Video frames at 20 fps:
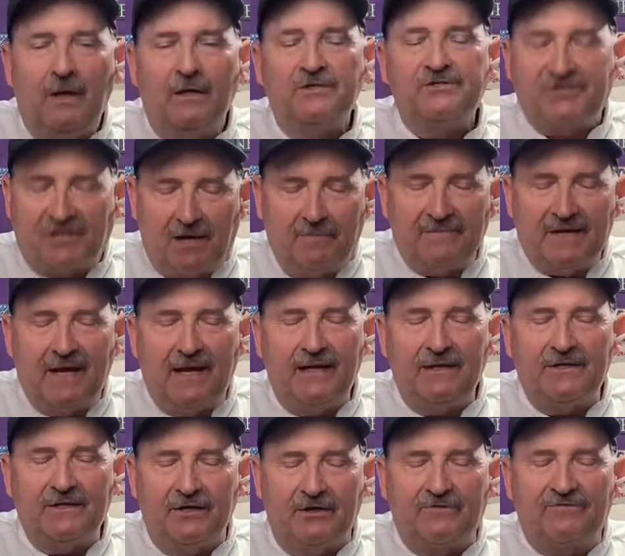Someday in
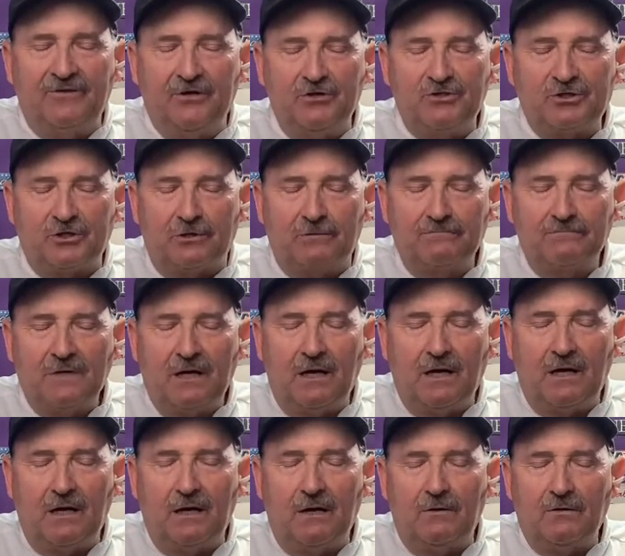the near future,
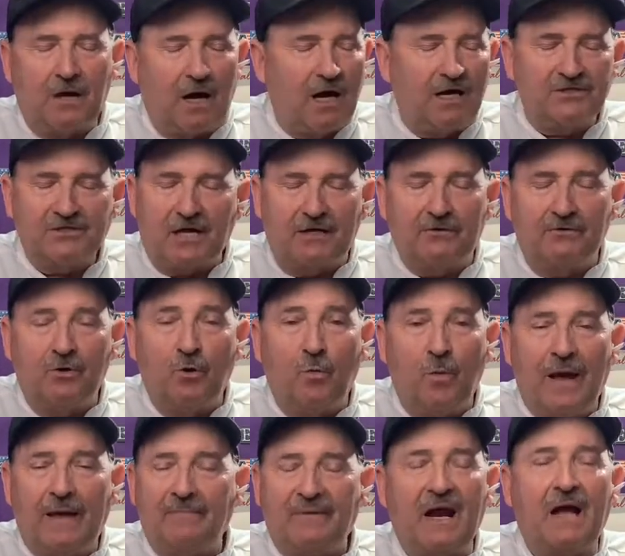oh gosh, I don't know
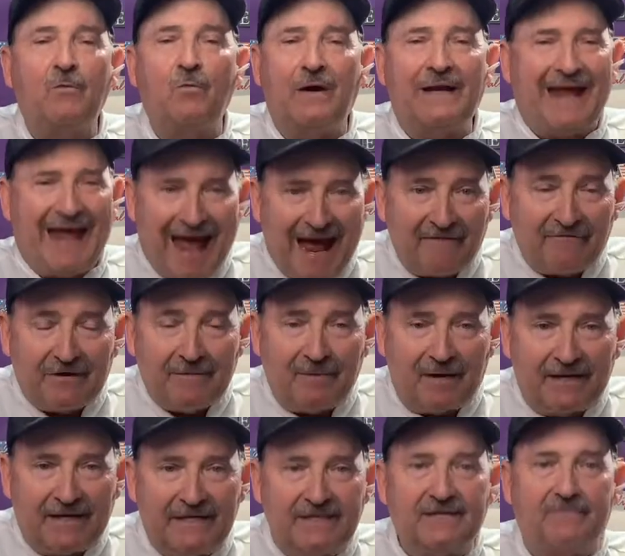when, but I want
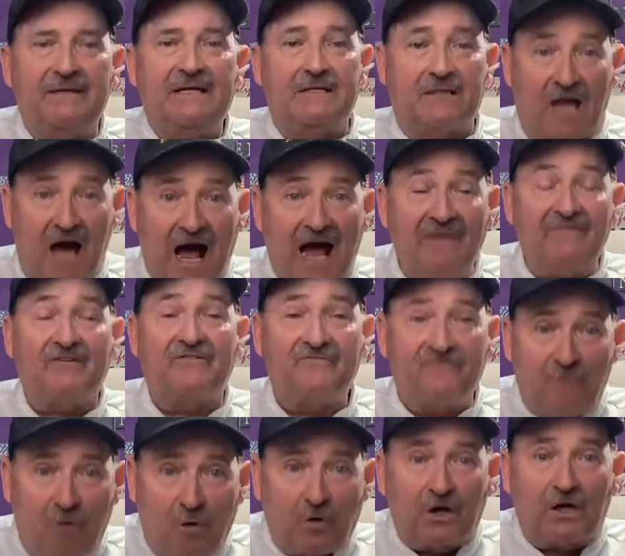everybody to be live at
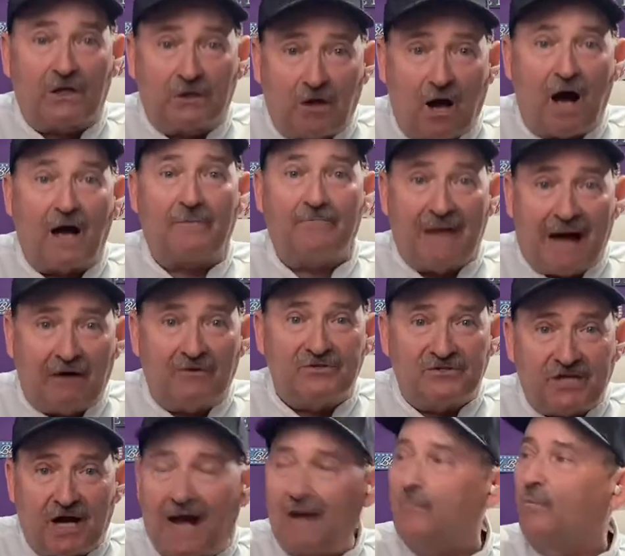4 o'clock Mountain
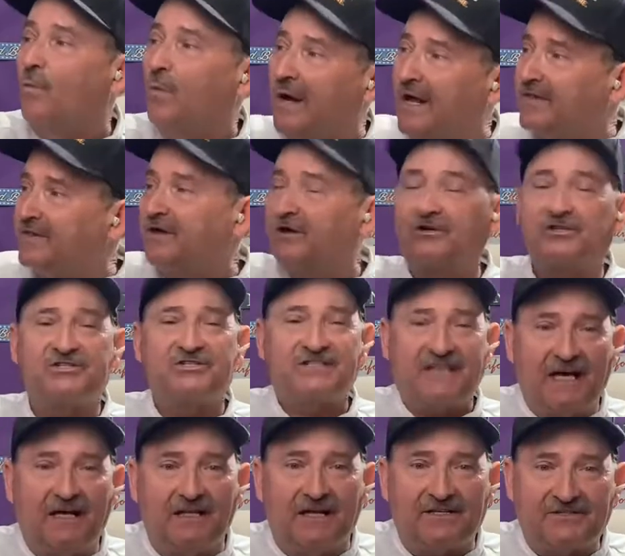Time with their
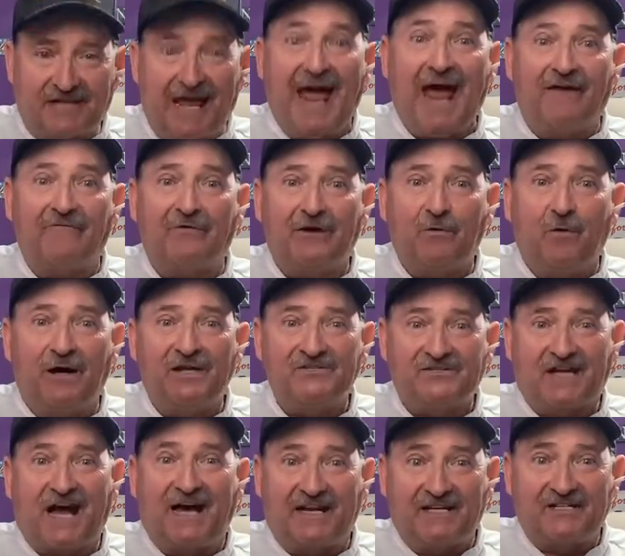skillets. Everyone's
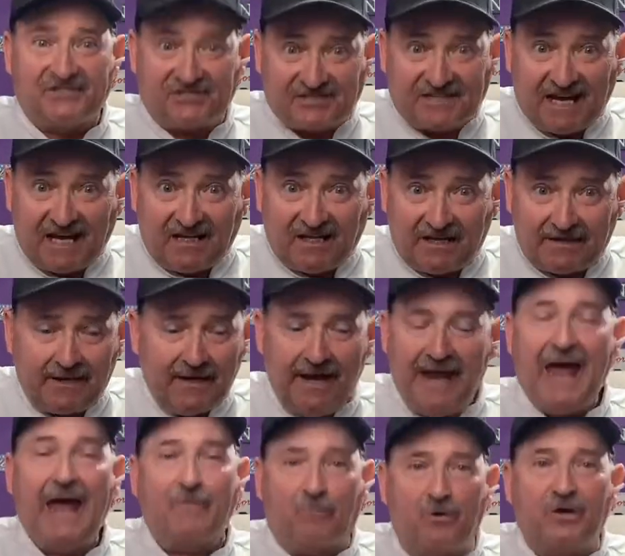got a skillet,
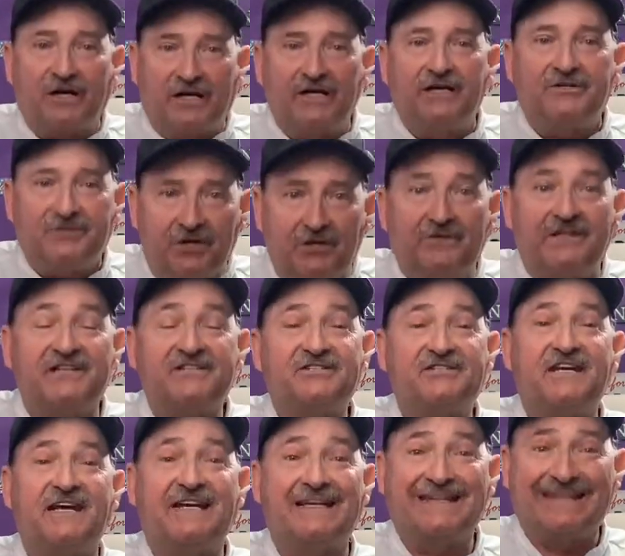and we're going to do this
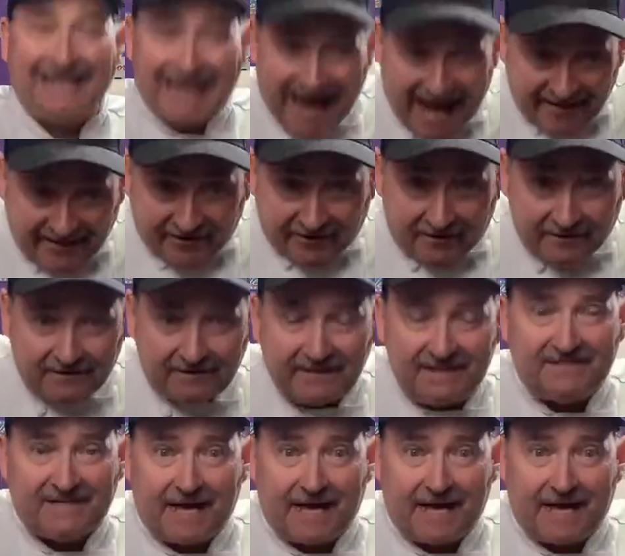together. Is